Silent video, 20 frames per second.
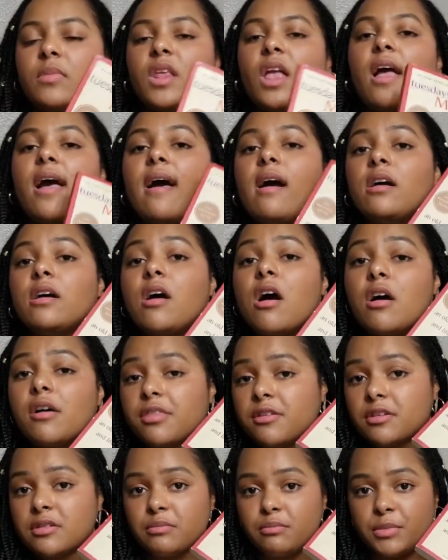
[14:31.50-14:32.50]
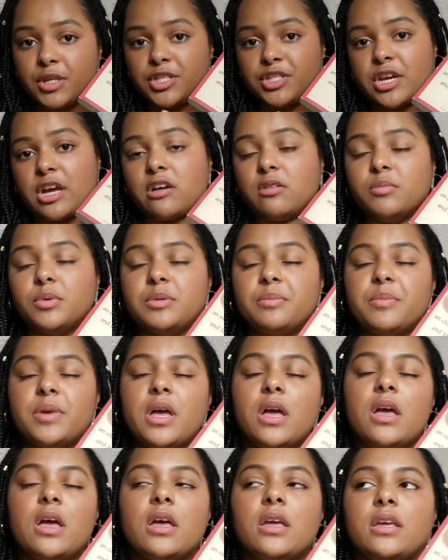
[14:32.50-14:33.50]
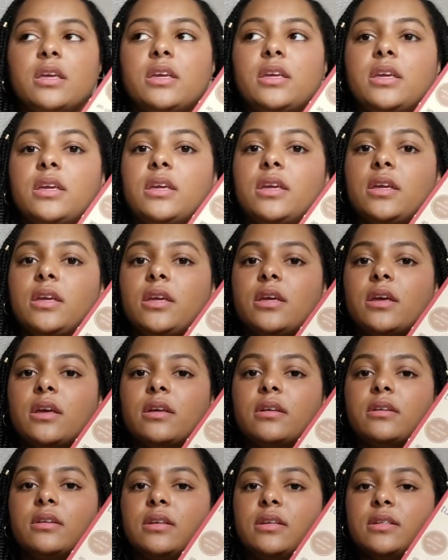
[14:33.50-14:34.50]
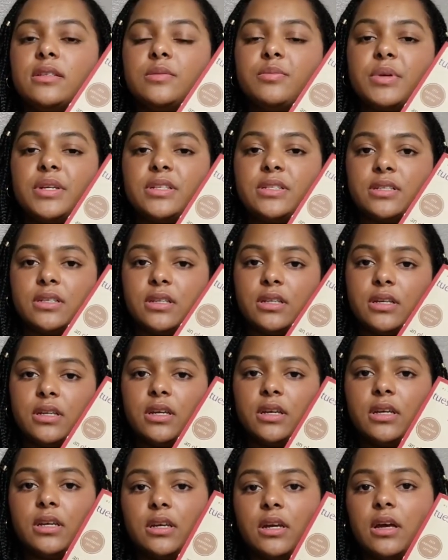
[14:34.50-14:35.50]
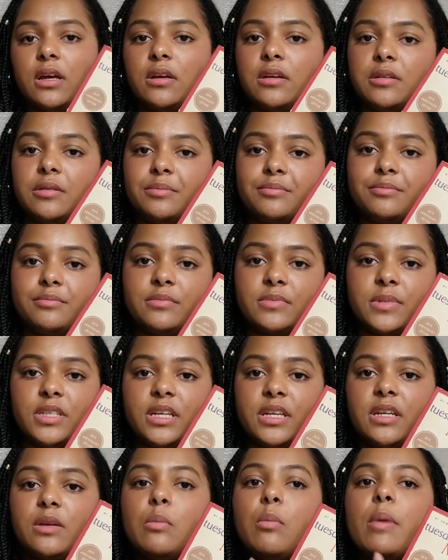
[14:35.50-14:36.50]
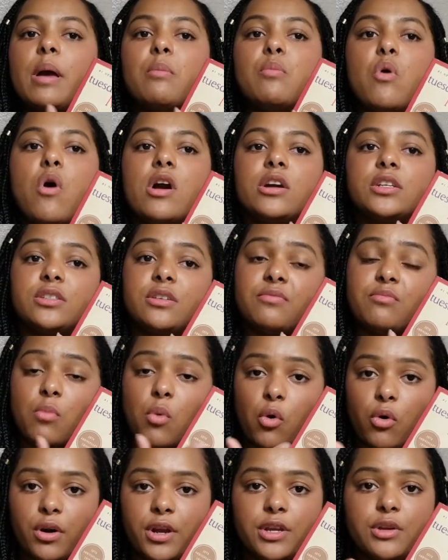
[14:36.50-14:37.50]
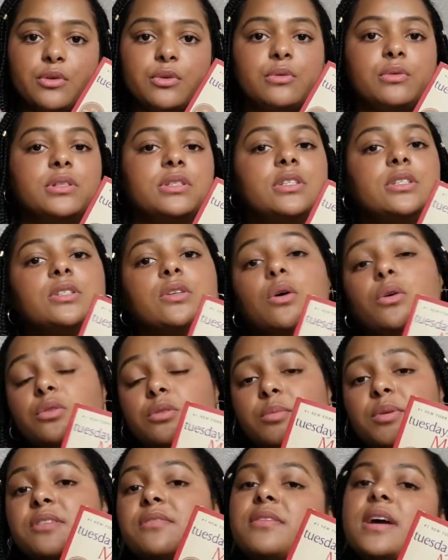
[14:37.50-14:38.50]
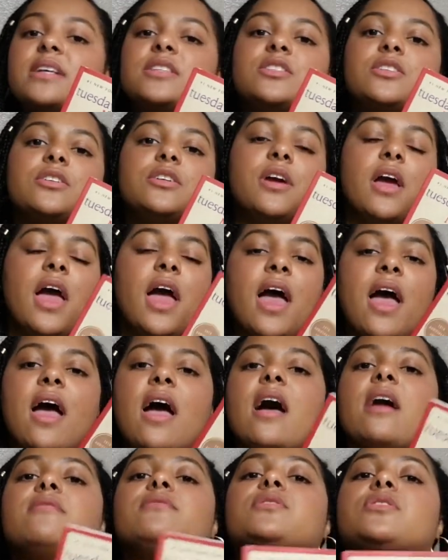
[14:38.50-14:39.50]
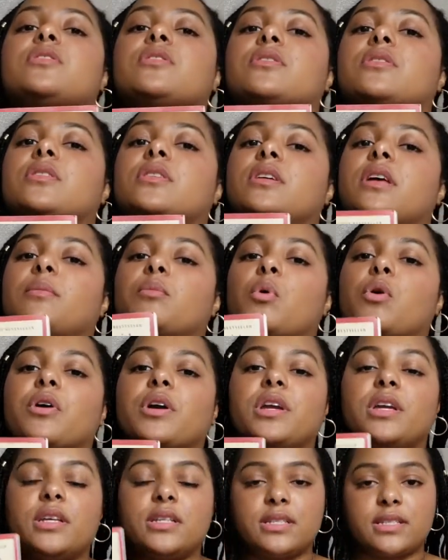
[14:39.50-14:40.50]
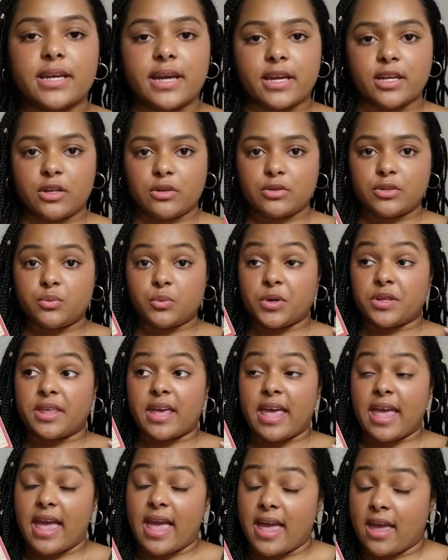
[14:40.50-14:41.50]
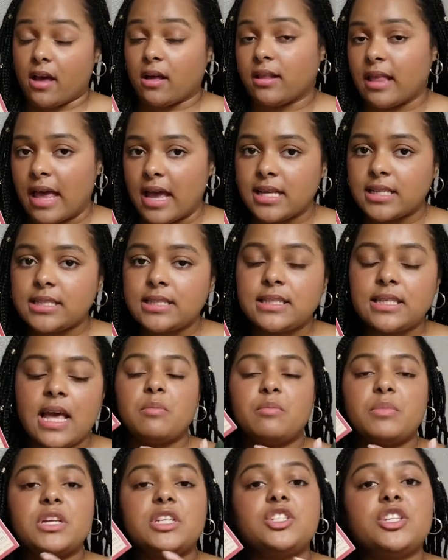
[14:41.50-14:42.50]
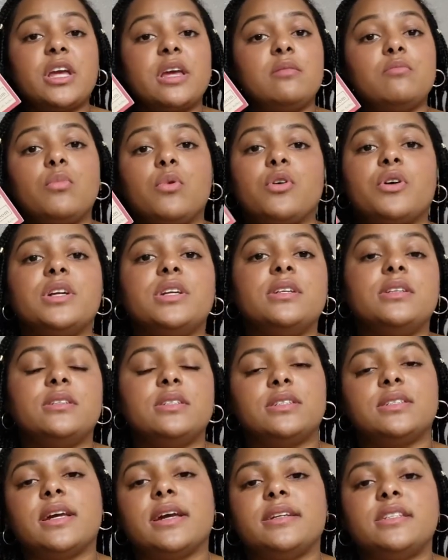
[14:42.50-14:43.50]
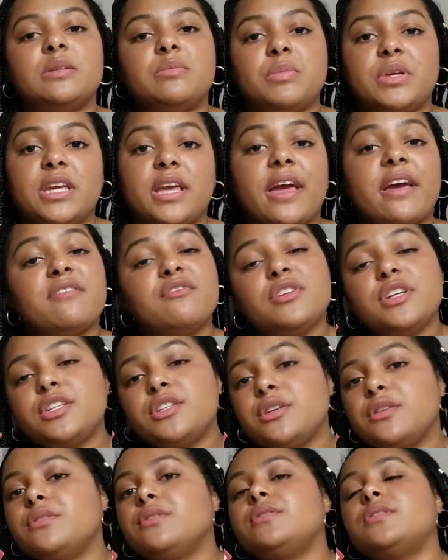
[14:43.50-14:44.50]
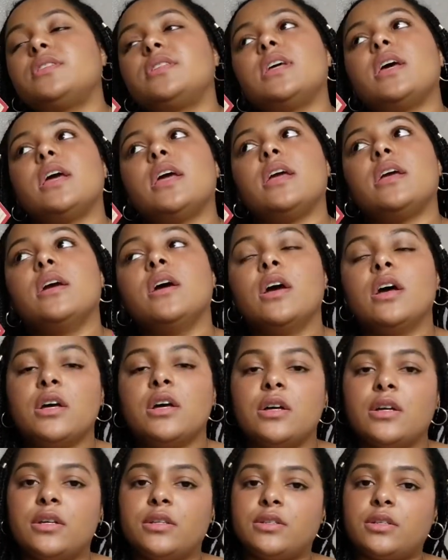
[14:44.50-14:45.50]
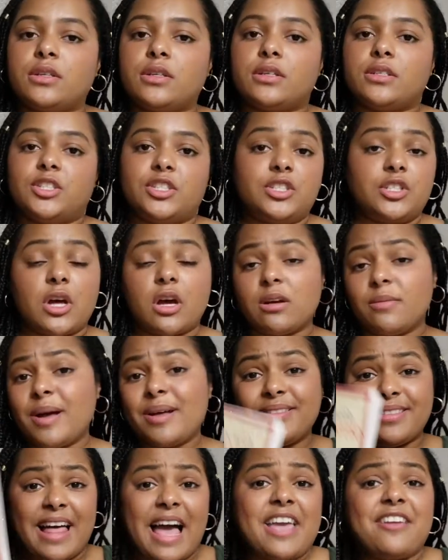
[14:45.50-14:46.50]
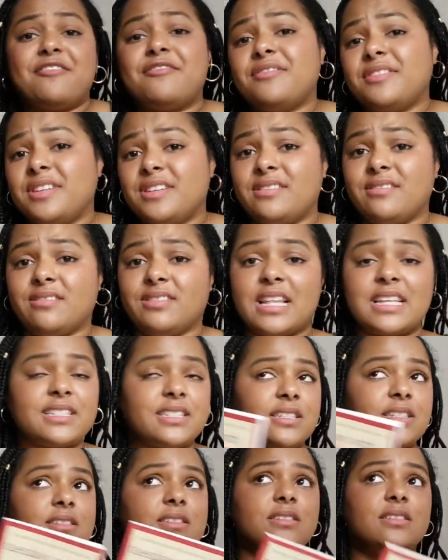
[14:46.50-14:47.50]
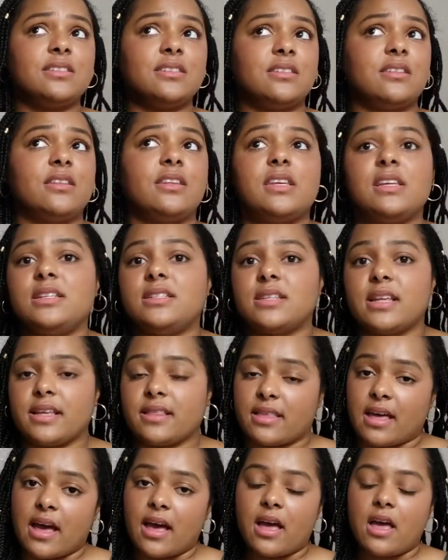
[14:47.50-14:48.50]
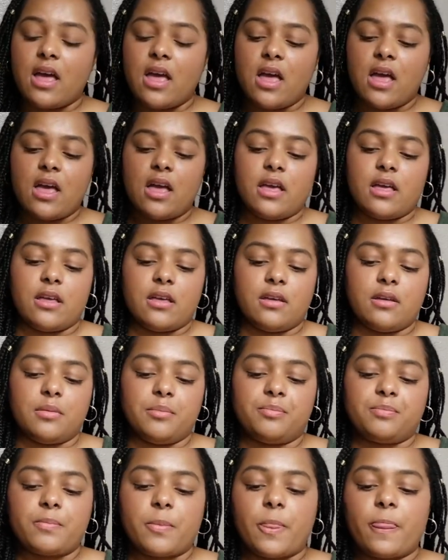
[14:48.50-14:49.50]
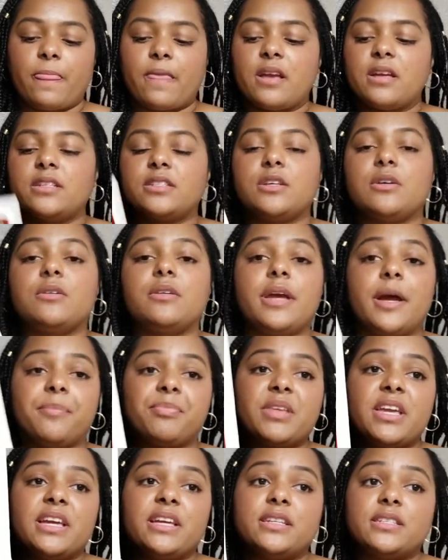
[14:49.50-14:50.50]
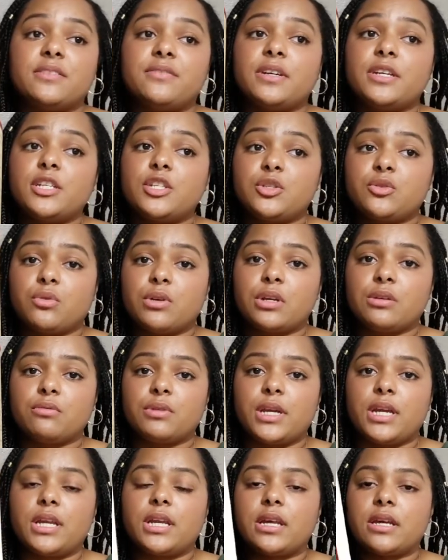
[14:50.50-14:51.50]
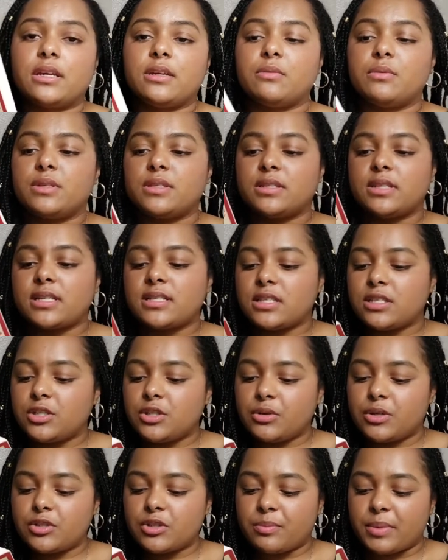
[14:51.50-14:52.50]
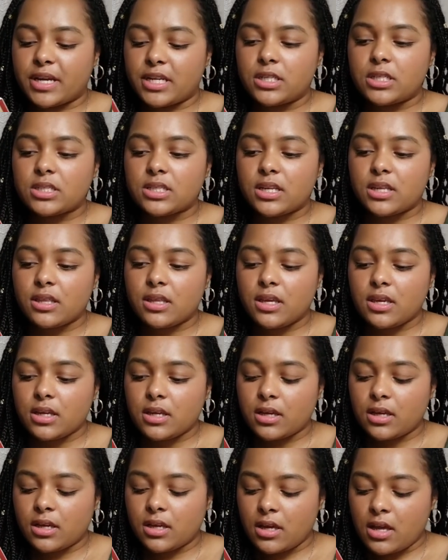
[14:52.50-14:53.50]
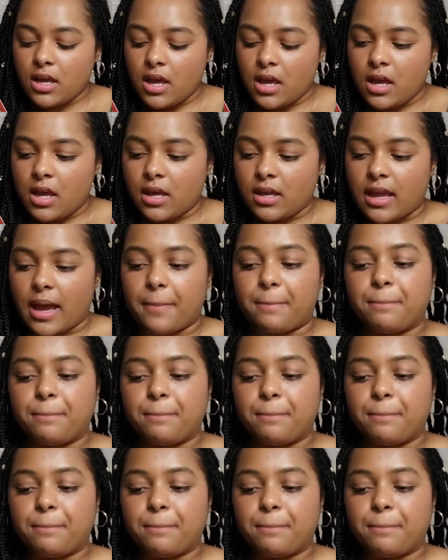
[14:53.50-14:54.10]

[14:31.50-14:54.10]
our author Mitch Albom, he is basically um, getting memoirs of Morrie, who was his old professor, after Morrie gets diagnosed with ALS. Mitch and Morrie decide to meet every Tuesday to just talk about life and lessons and things like that. Um, so yeah, it's a very short read. It was less than 200 pages, I think. Yeah,